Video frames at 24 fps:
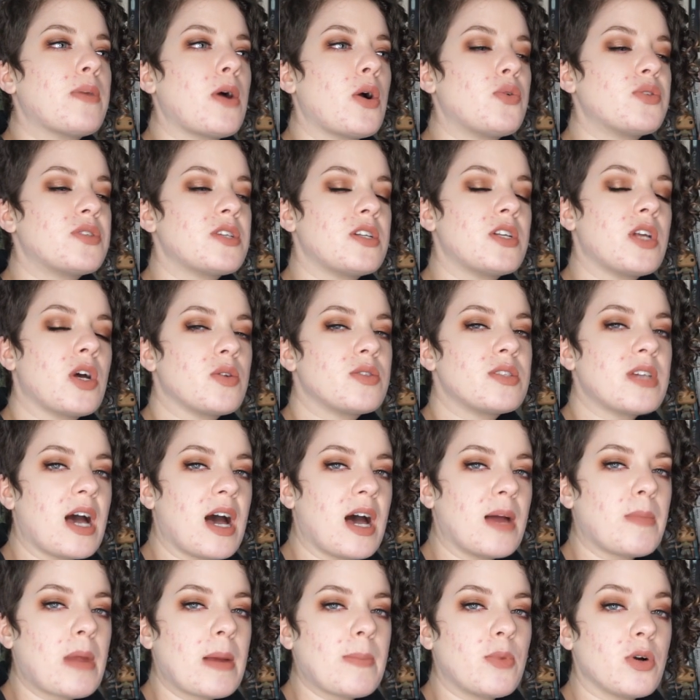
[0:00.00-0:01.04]
post-it notes
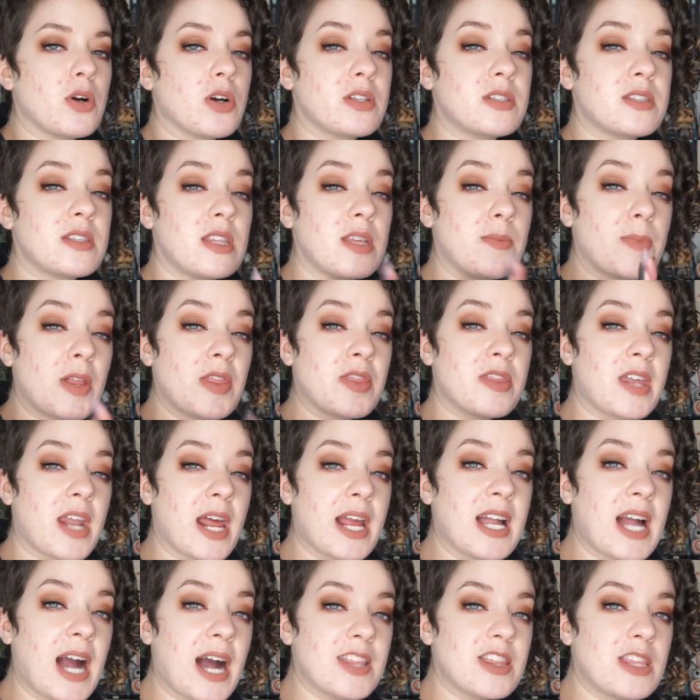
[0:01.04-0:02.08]
on my books the month that I
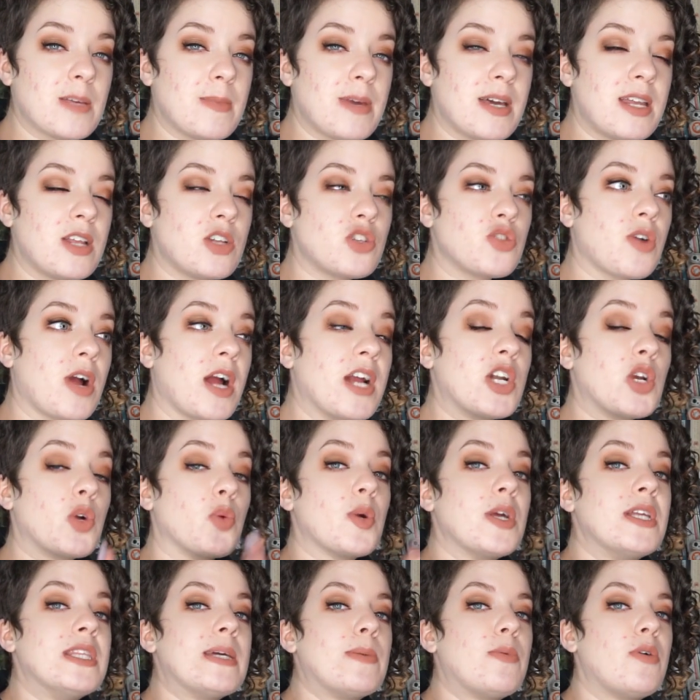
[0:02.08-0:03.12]
got them in and trying to
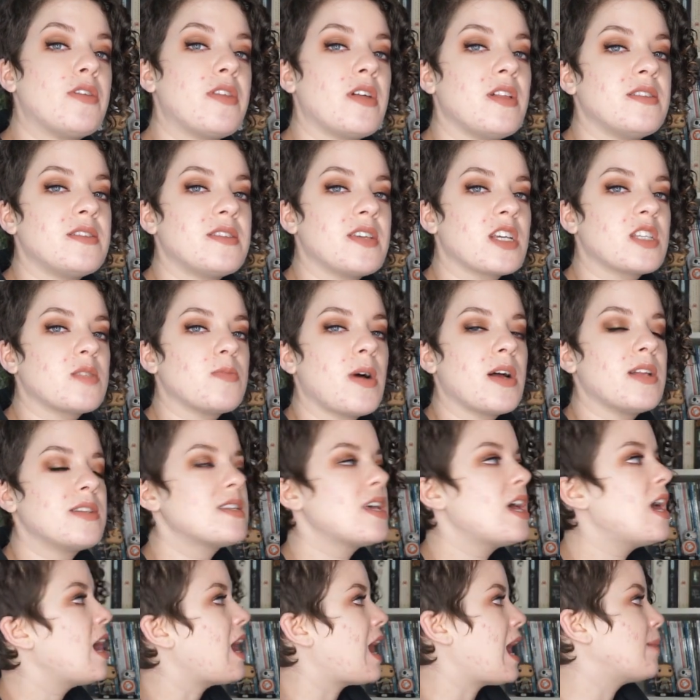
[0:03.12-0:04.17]
read them within six months.
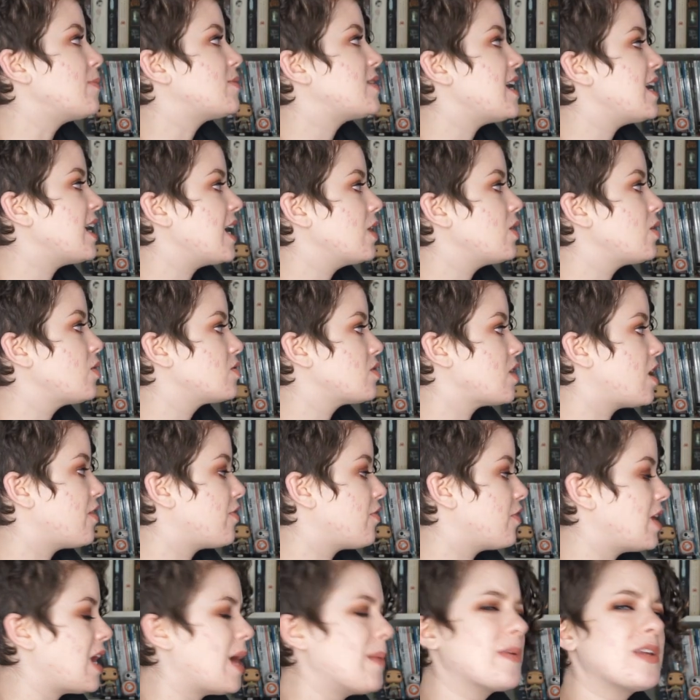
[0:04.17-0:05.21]
I'm taking those off
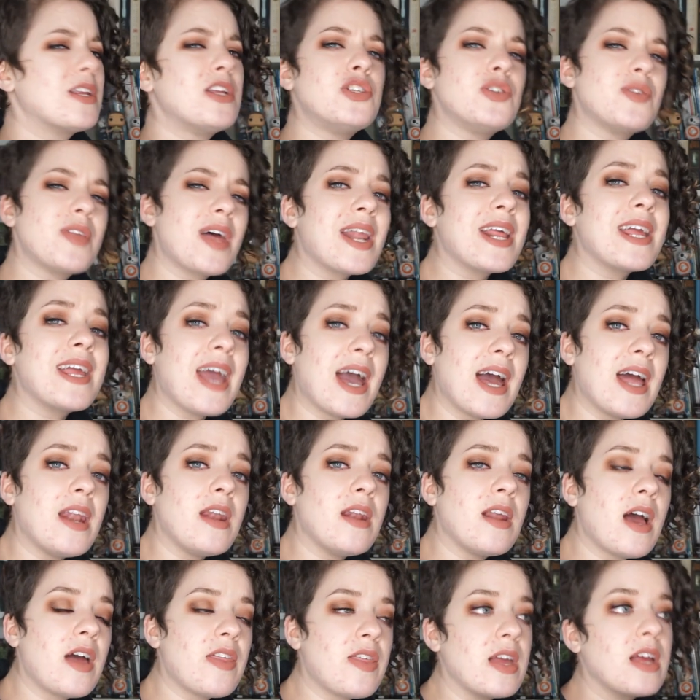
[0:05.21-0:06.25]
right now. I'm gonna do that
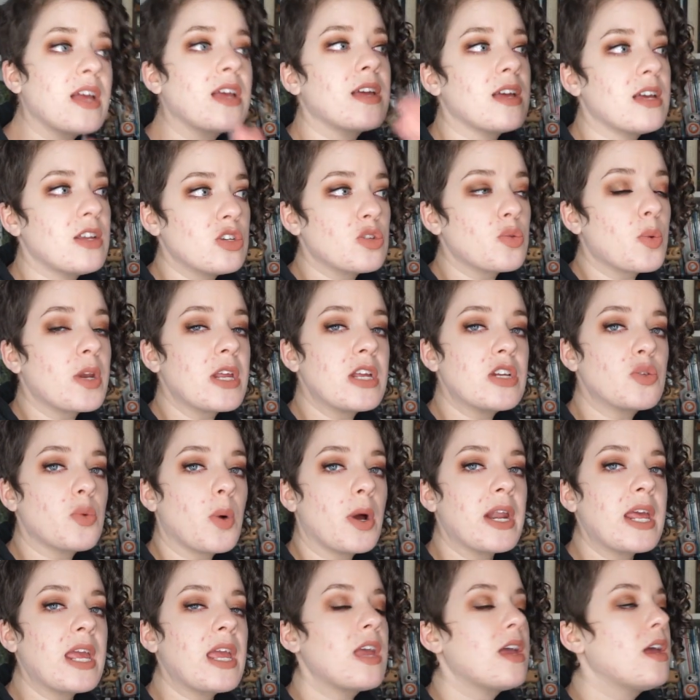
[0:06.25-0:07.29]
again, I think in
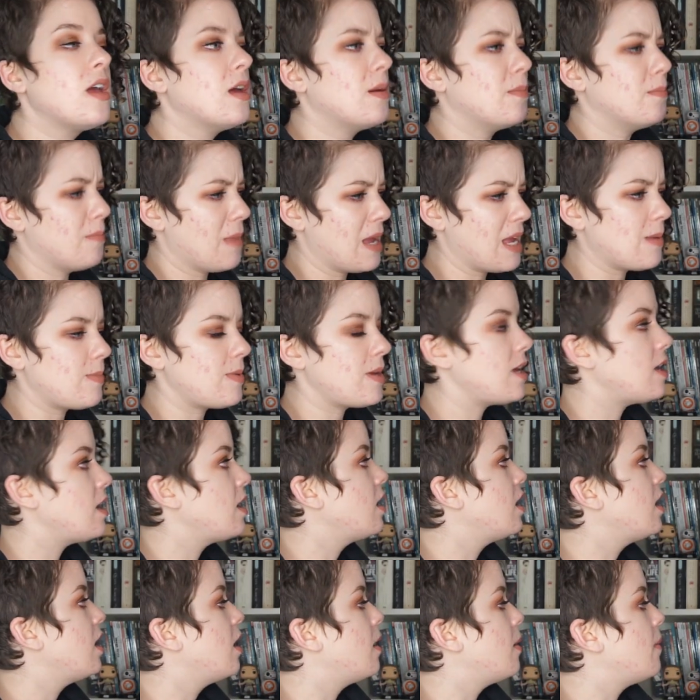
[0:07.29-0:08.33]
2020, maybe,
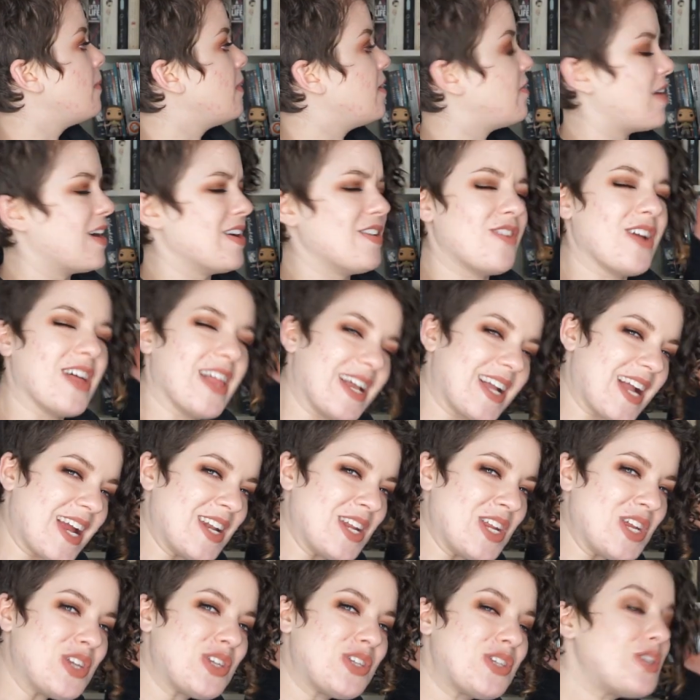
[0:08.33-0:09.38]
if I feel like I
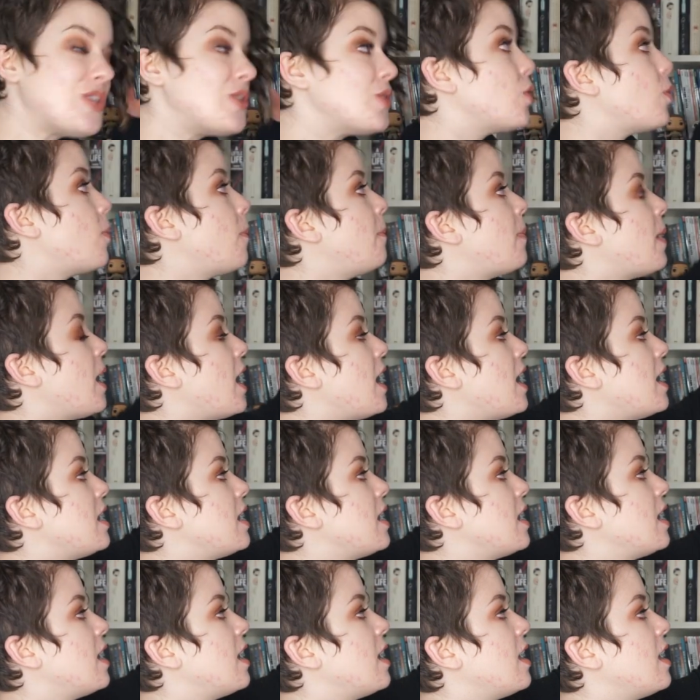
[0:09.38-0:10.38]
need to, but